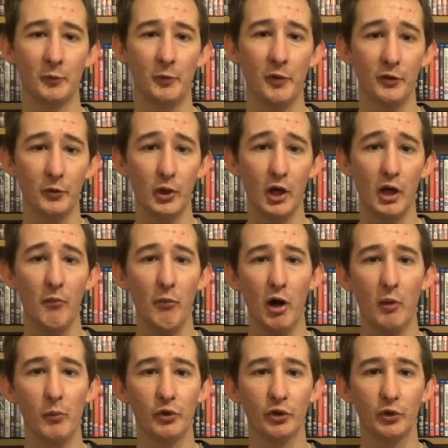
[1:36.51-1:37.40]
but there were
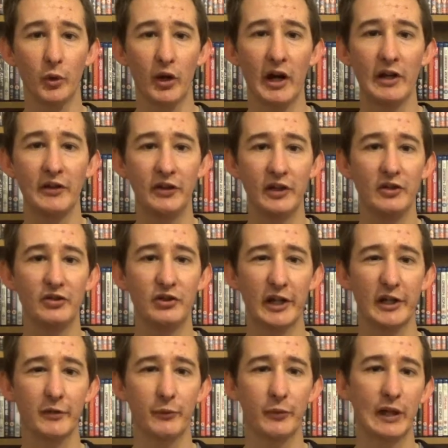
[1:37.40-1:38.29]
moments where I did
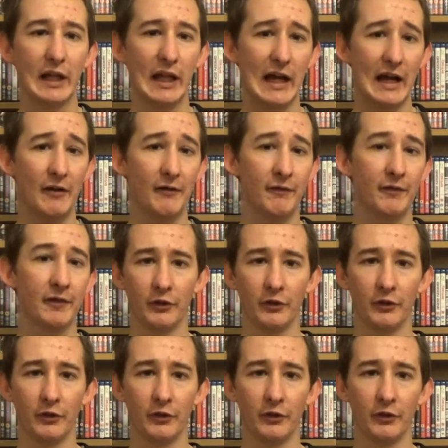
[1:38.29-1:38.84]
genuinely laugh.